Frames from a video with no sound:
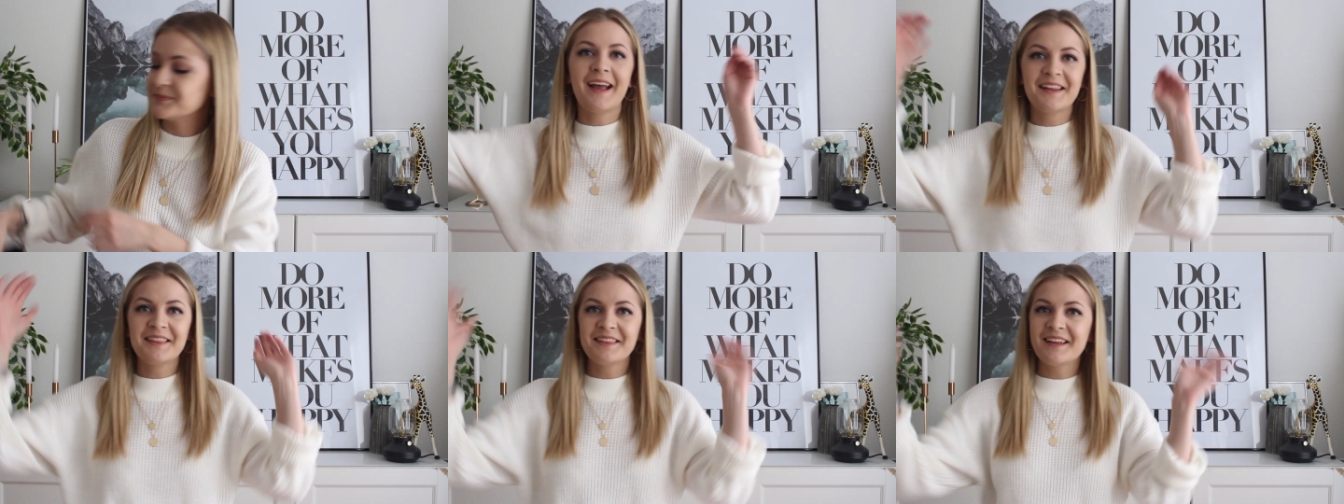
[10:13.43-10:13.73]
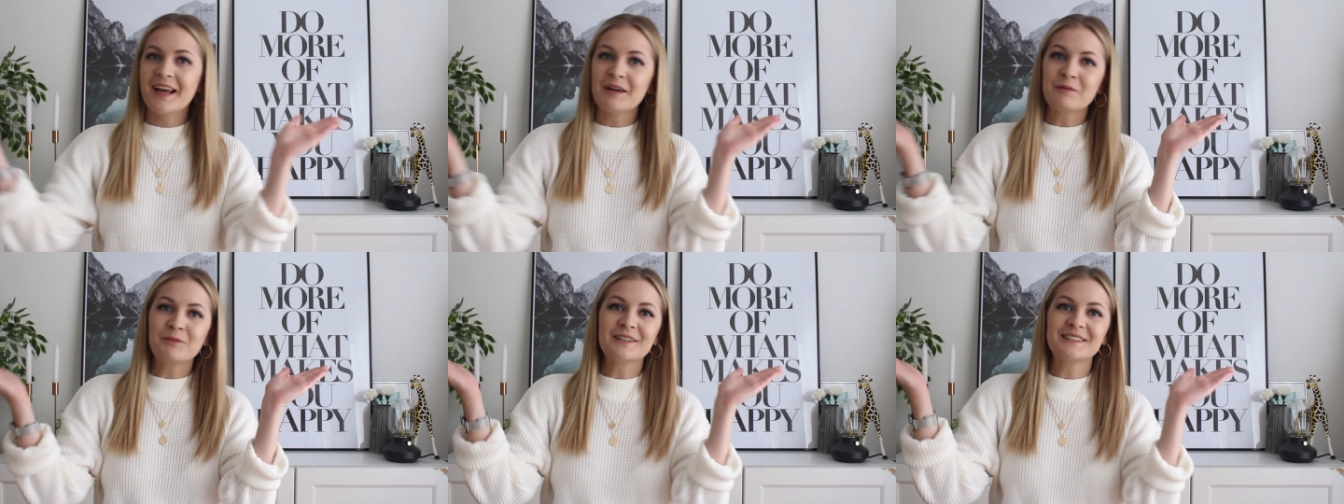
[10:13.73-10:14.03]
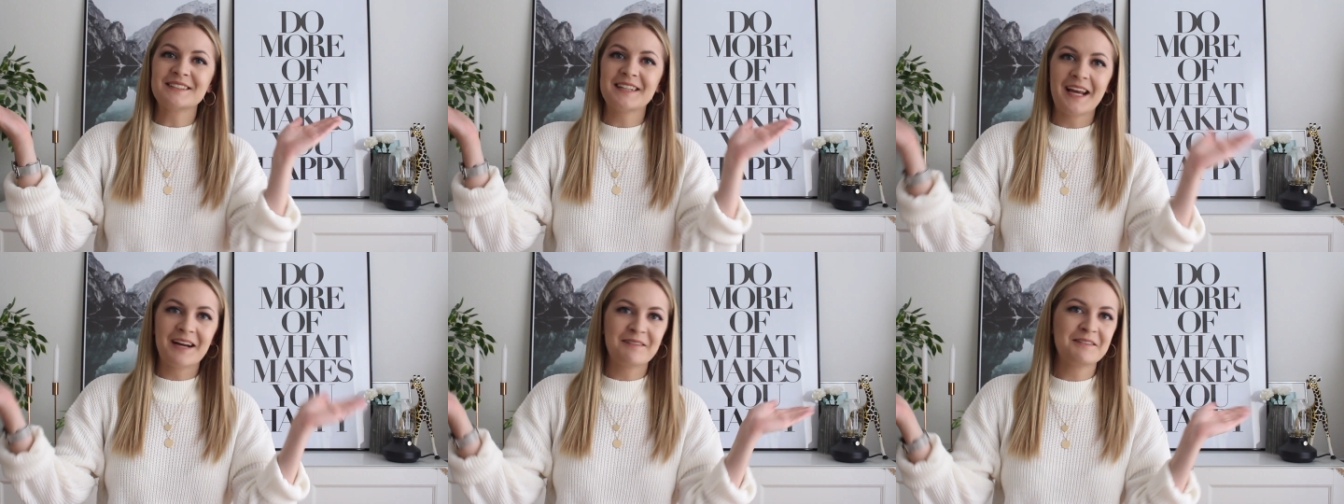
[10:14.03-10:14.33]
And that
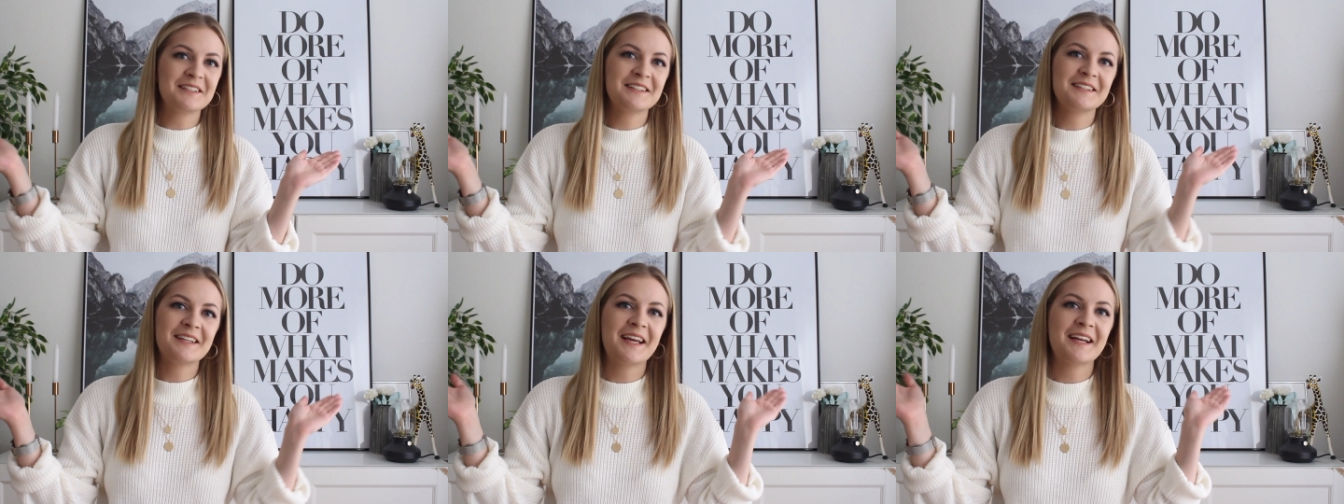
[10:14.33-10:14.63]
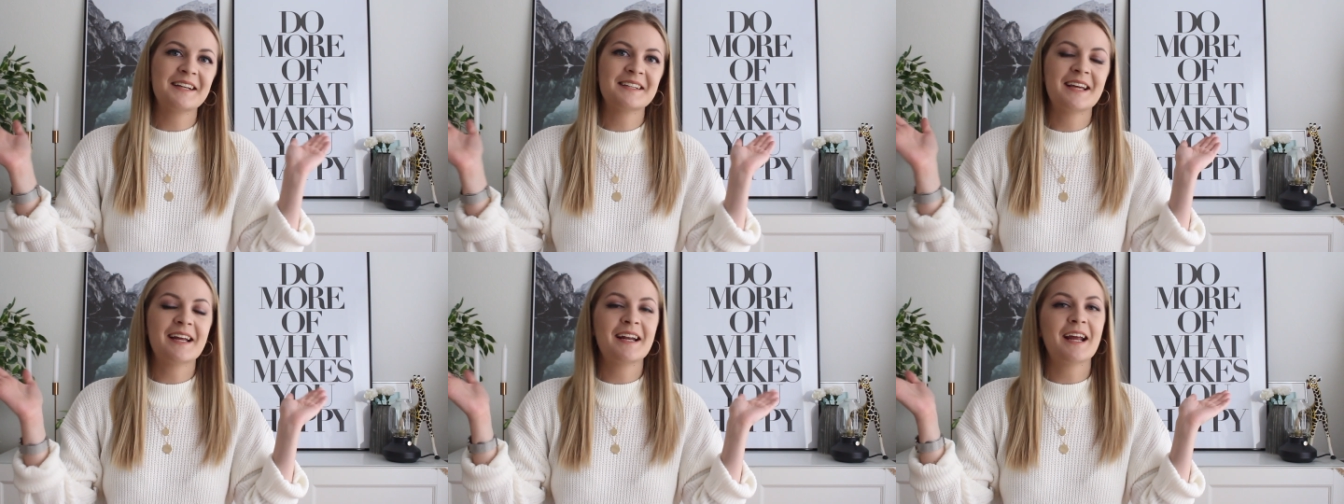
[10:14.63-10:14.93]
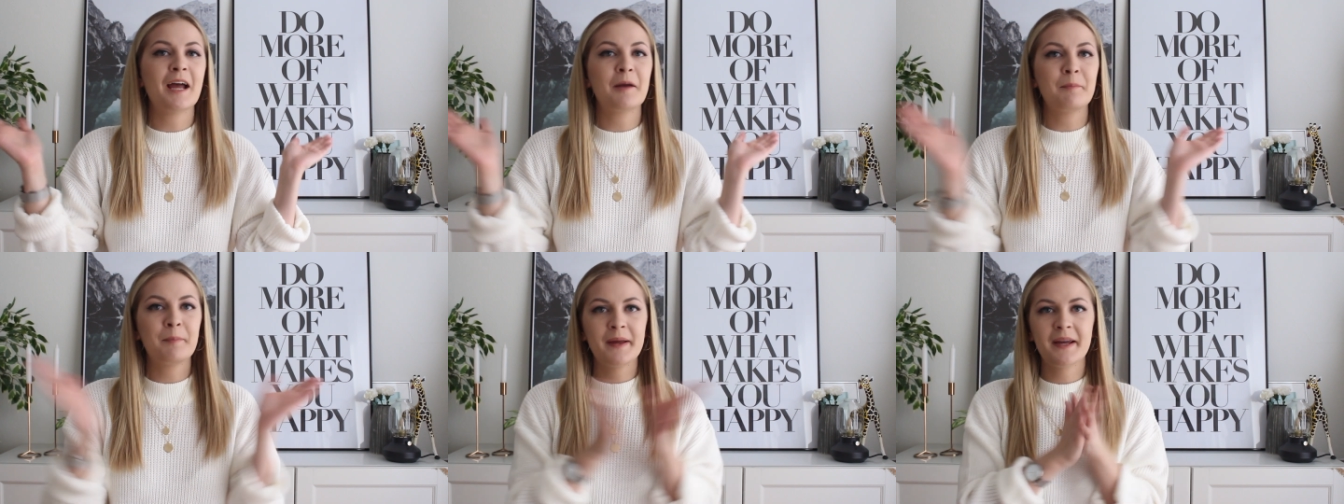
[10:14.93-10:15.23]
was everything that
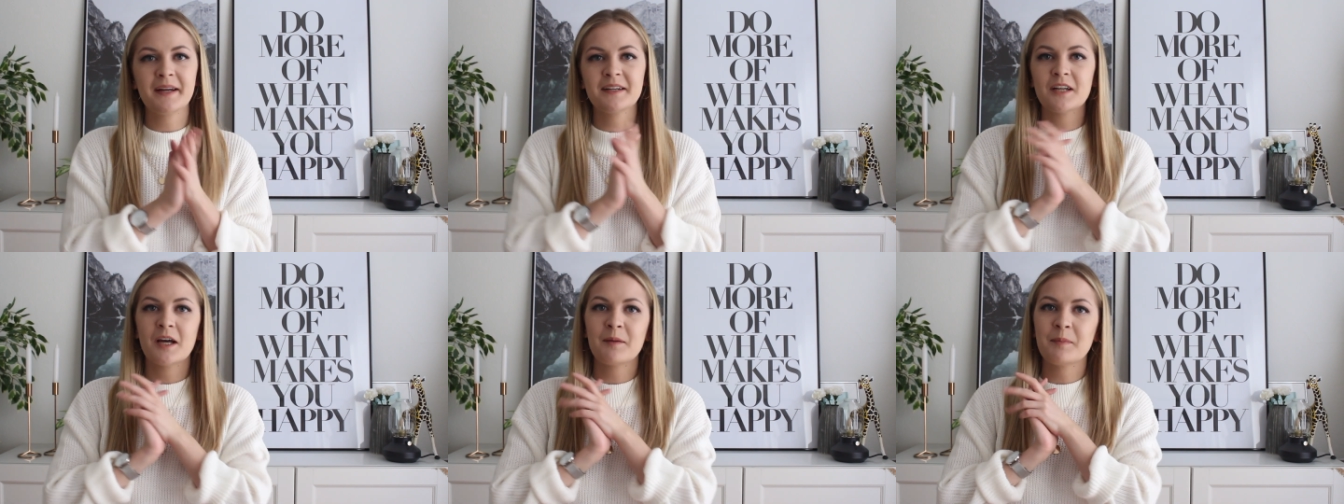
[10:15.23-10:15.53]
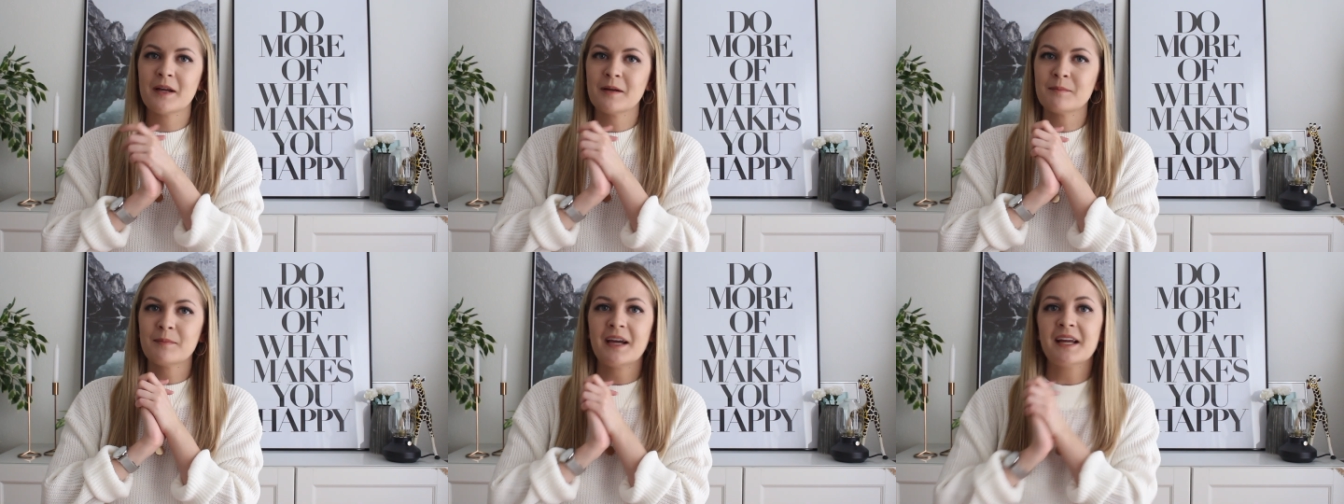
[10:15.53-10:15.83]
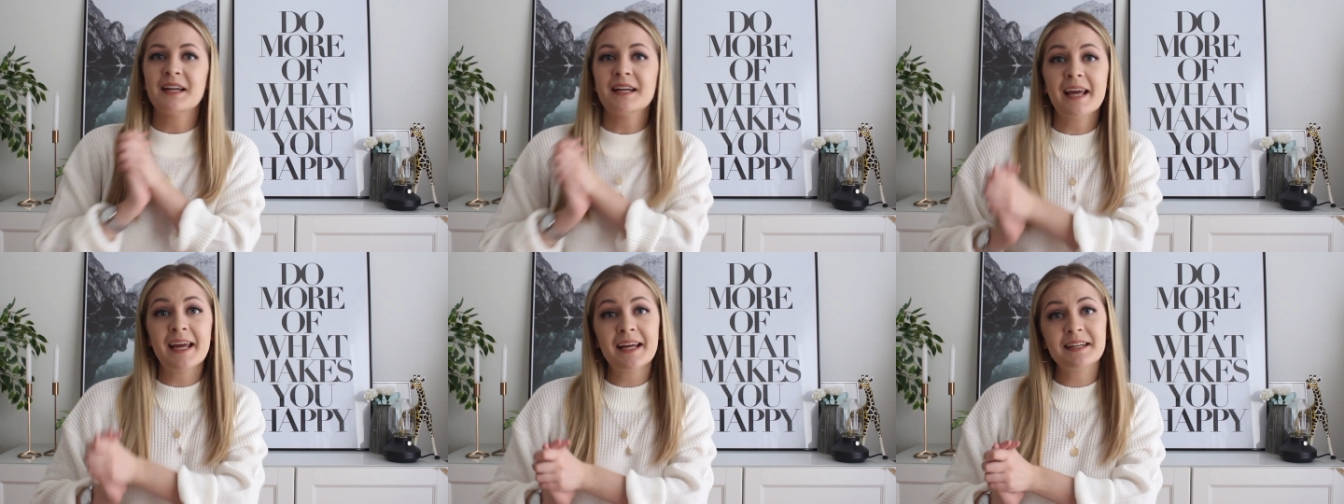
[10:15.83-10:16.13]
I picked up in
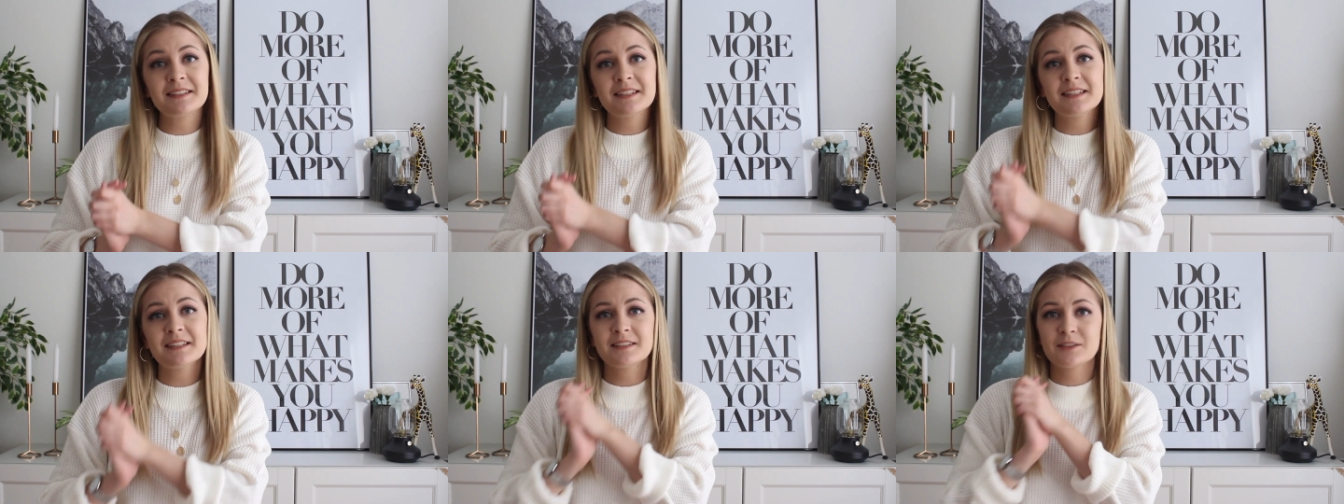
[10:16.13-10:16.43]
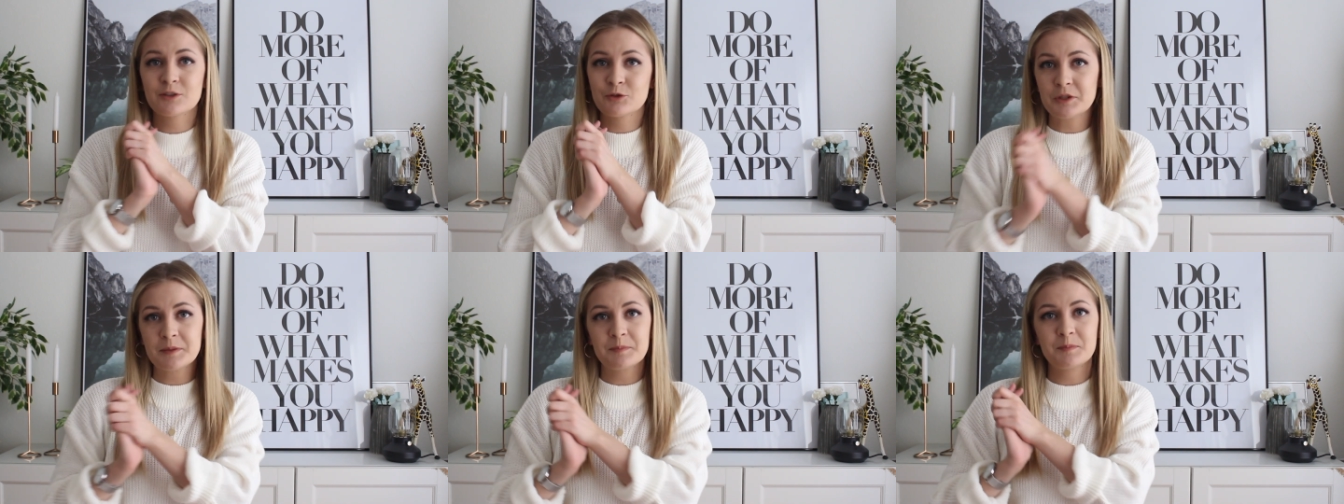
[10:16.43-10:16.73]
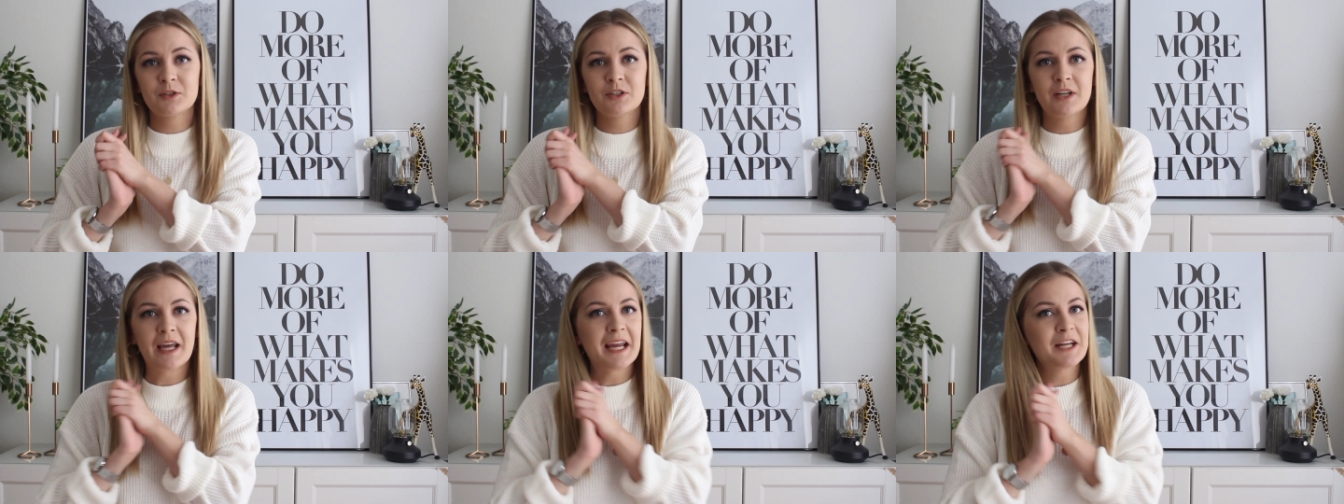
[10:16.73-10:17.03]
my latest
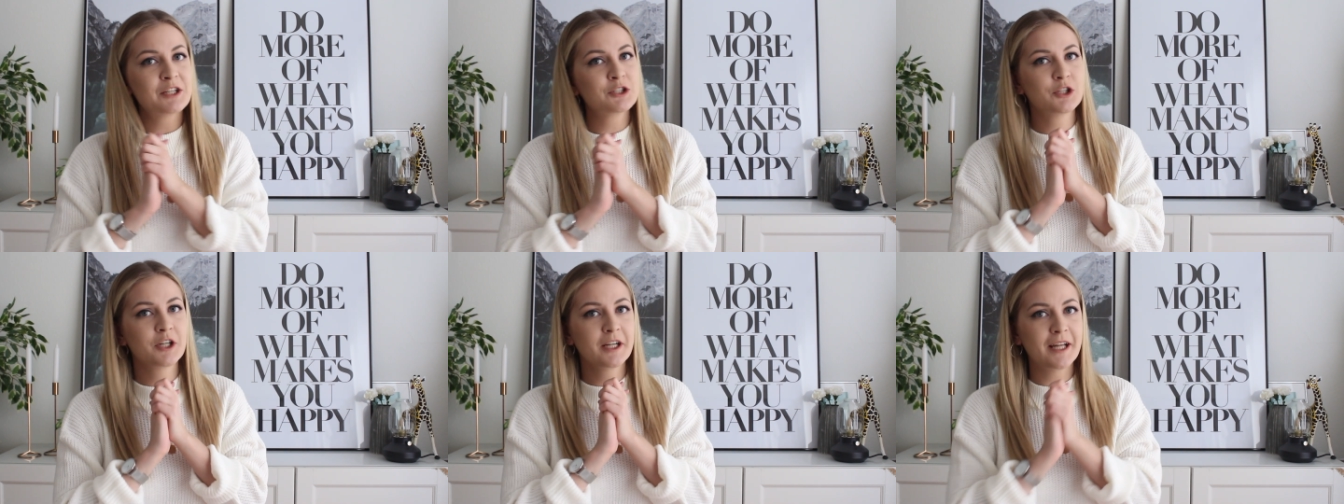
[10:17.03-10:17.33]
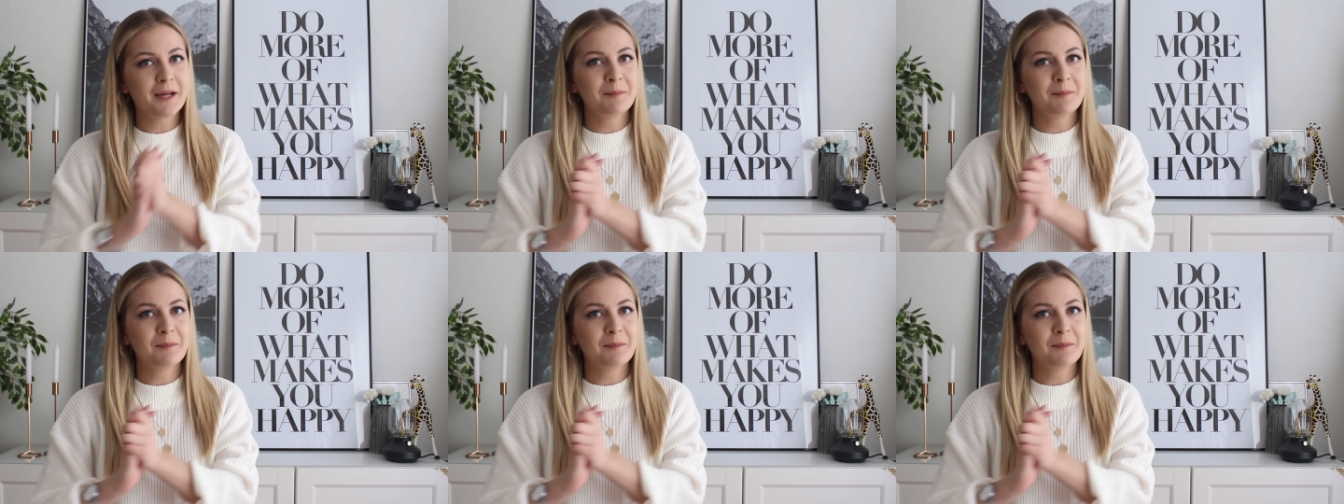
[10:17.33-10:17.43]
trip to H&M.